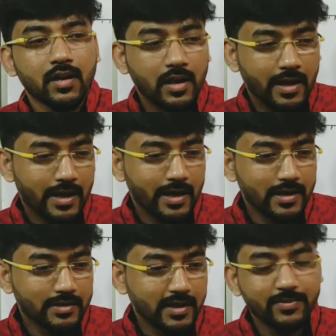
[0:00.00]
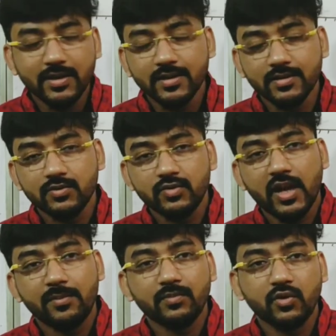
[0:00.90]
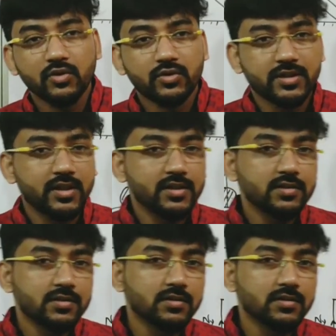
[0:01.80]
And the applications which I am going to discuss